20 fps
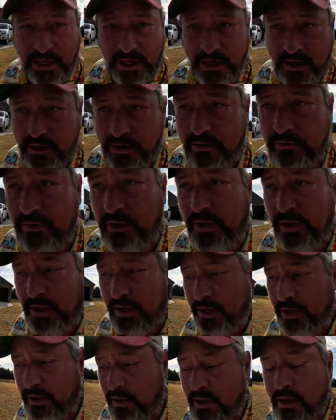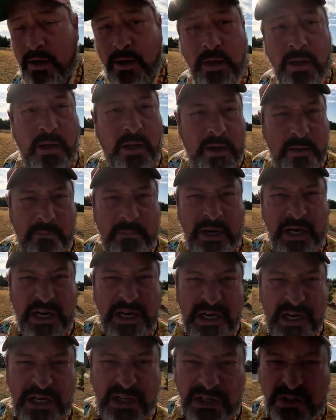additive in there to make
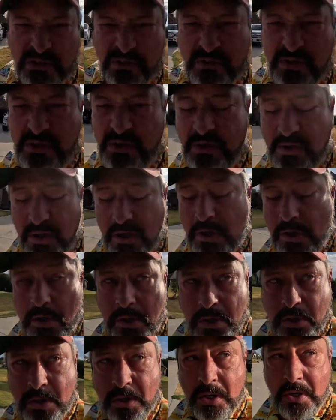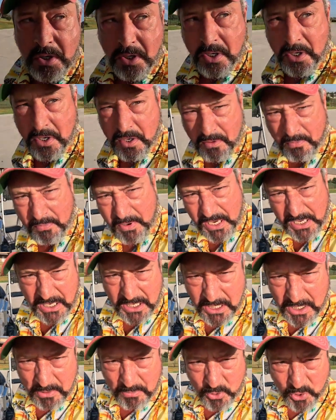it a little, make it
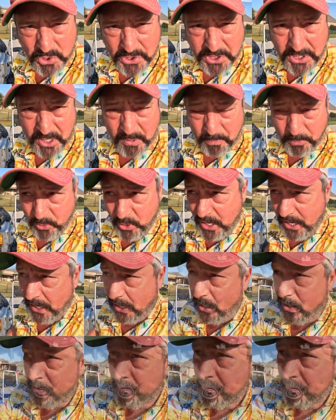a little more slippery.